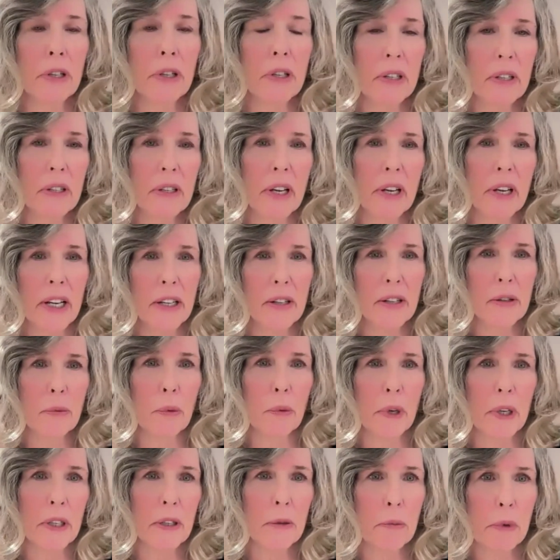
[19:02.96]
which in this
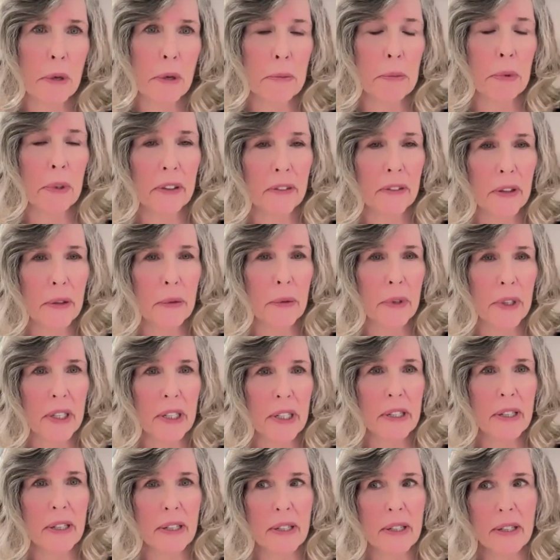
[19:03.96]
case was people living with
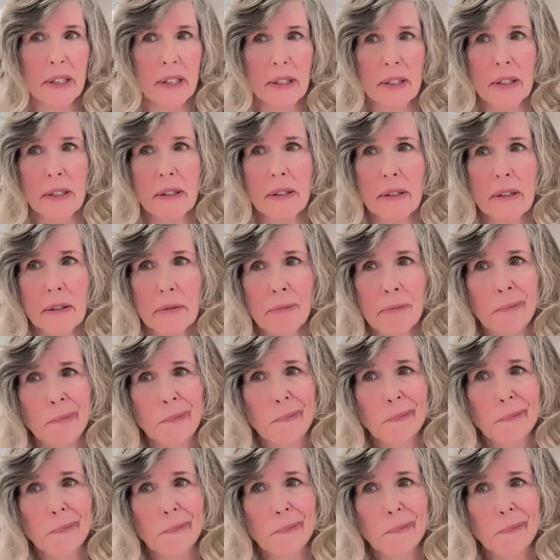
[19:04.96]
these diseases.